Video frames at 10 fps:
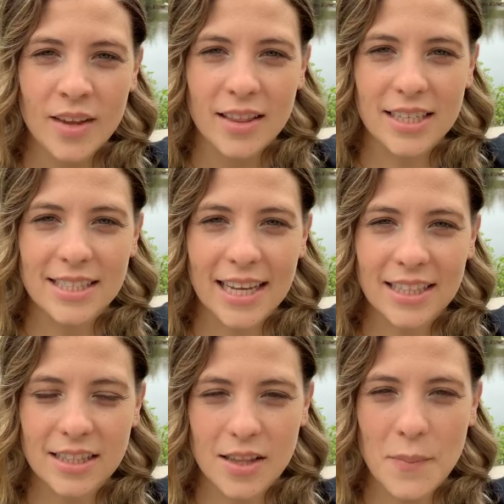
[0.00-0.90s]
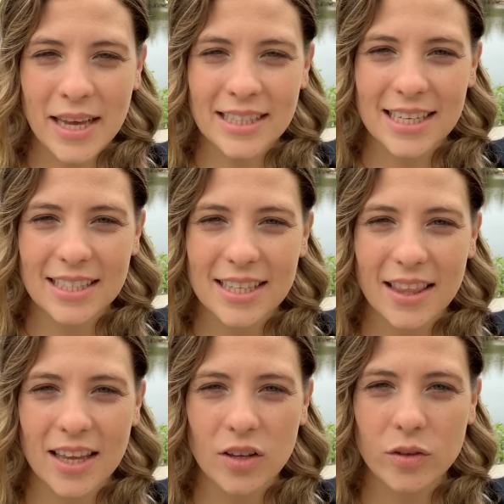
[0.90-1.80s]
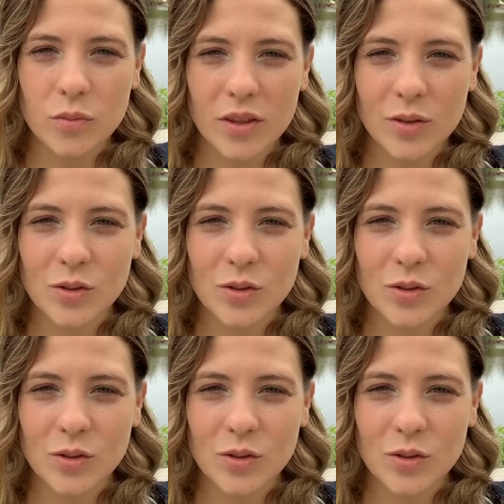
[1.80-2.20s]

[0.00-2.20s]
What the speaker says: The main sense that they use with